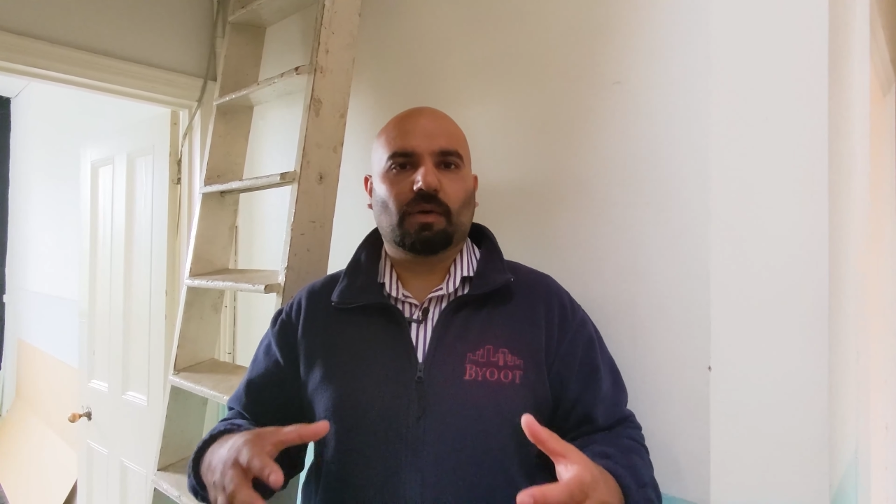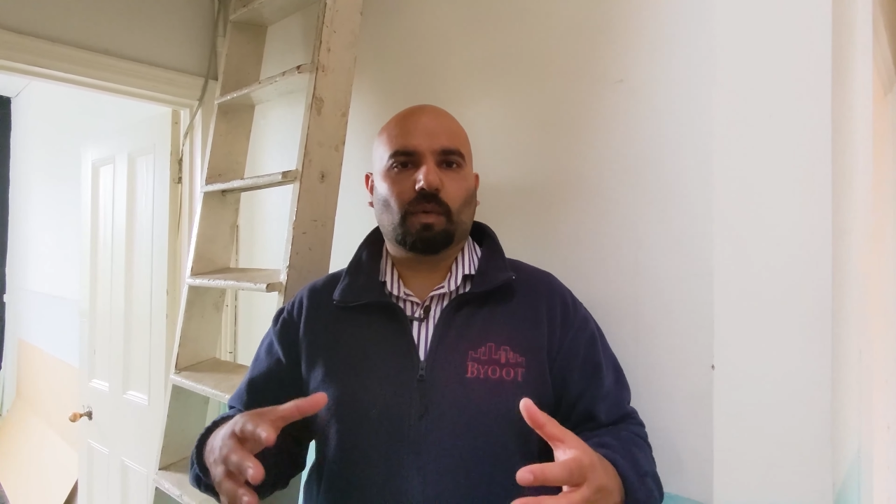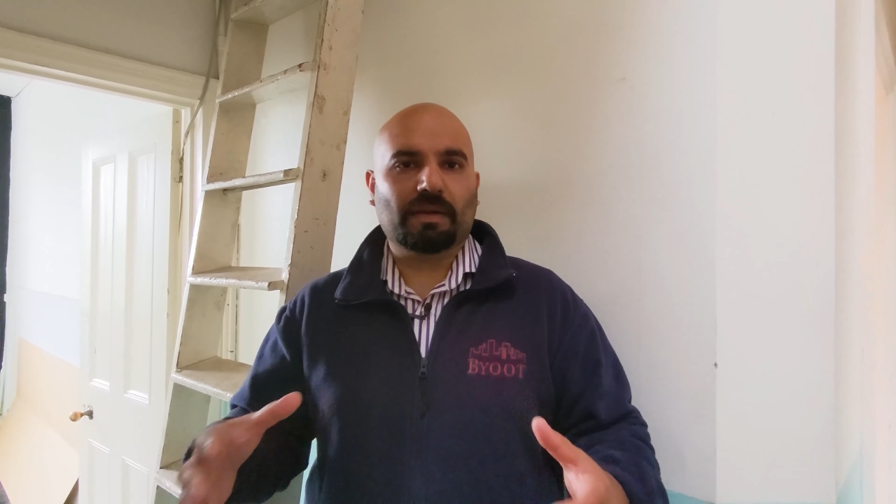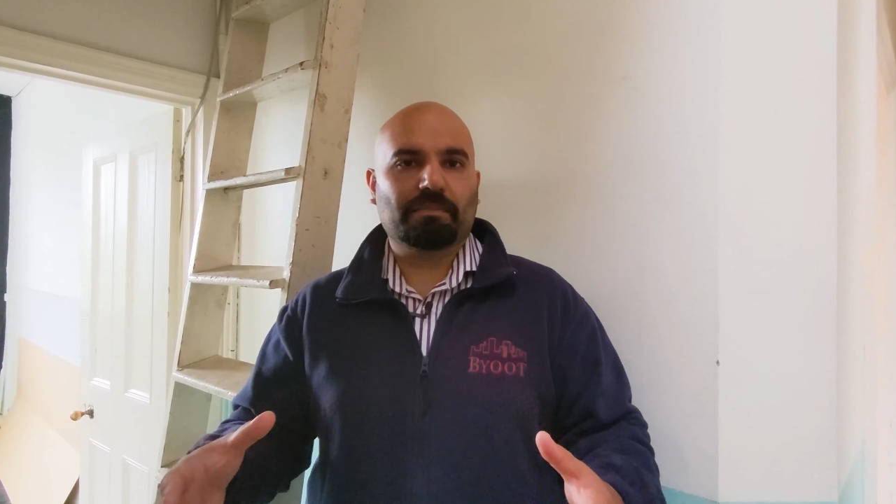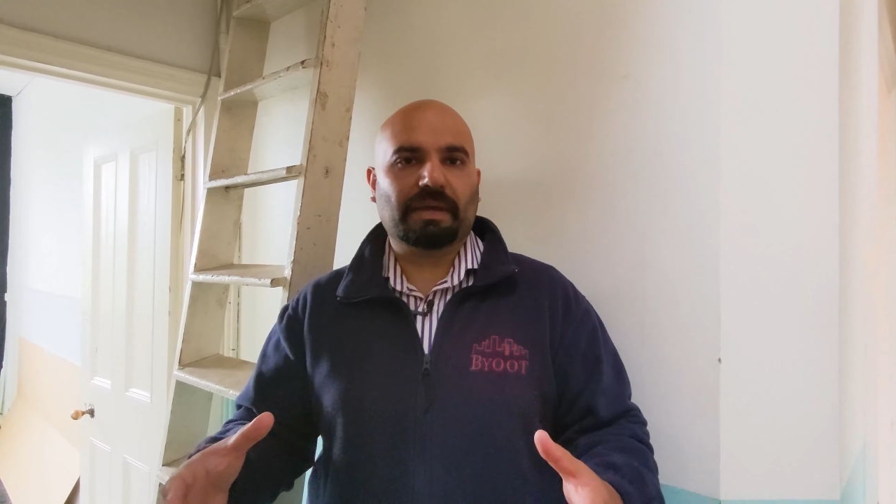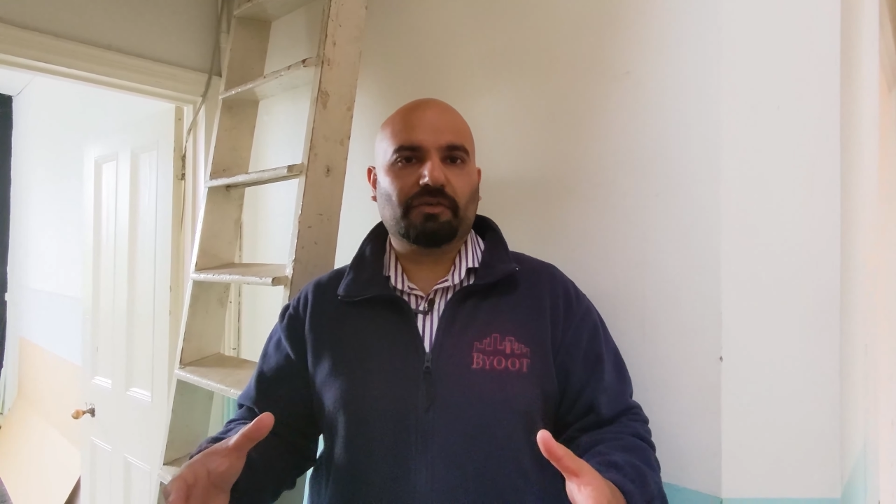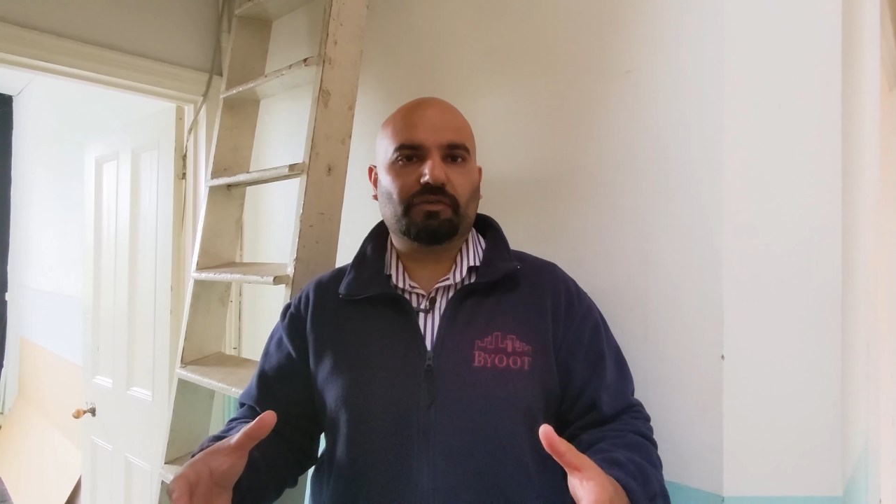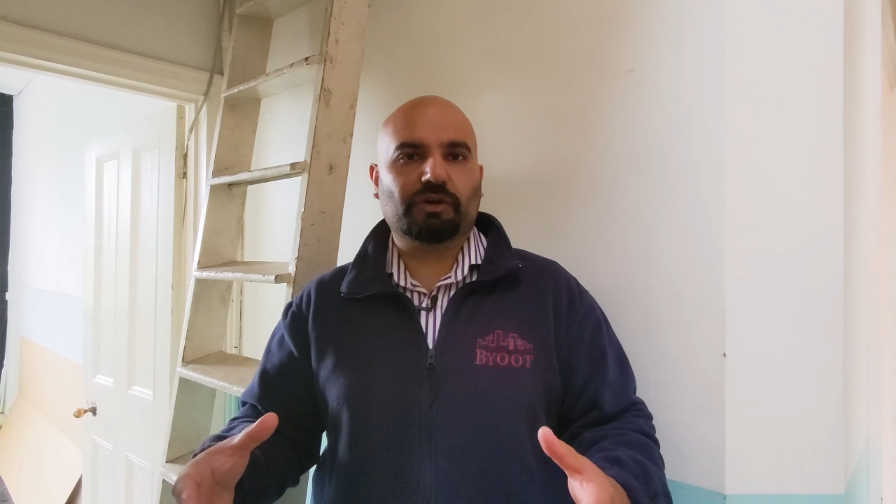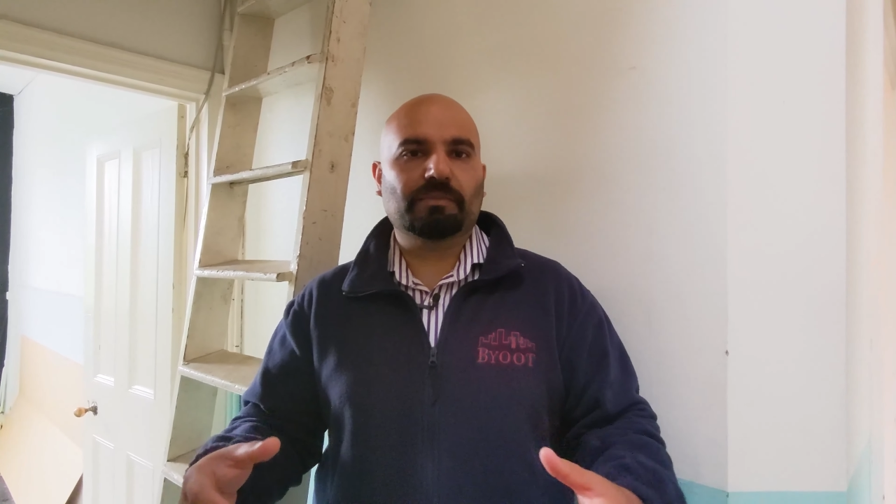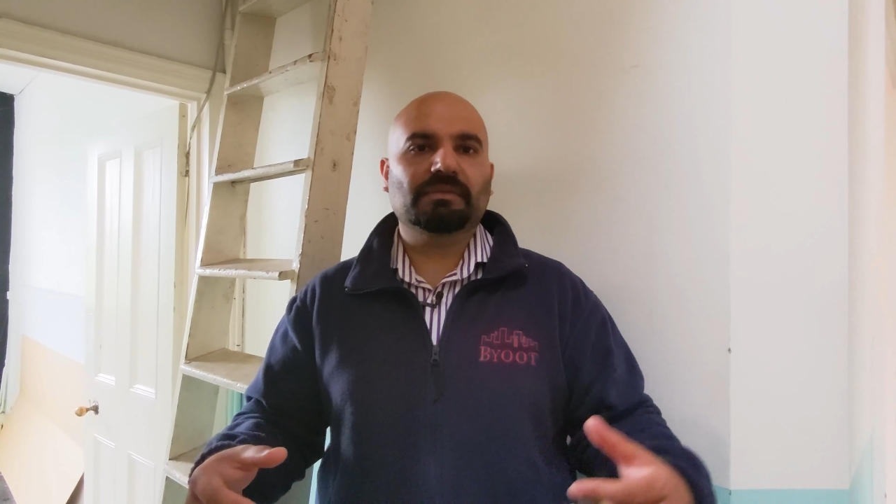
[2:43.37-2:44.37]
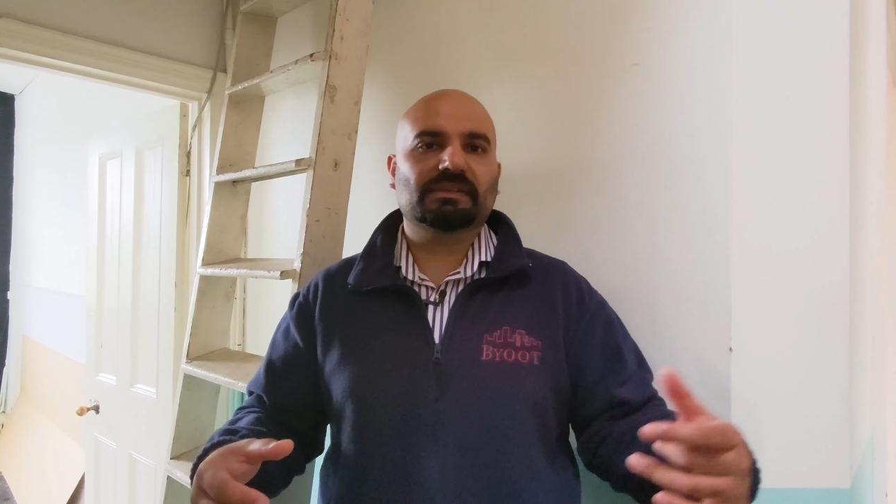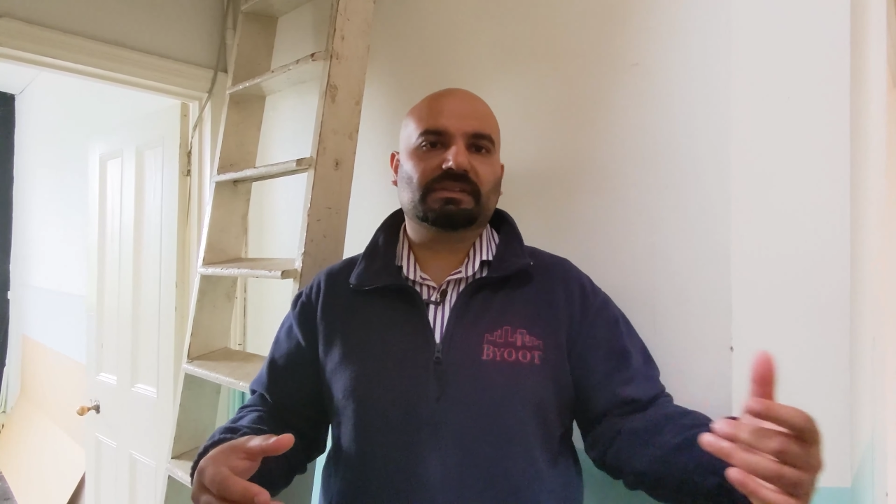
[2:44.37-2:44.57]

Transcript: 1 bedroom,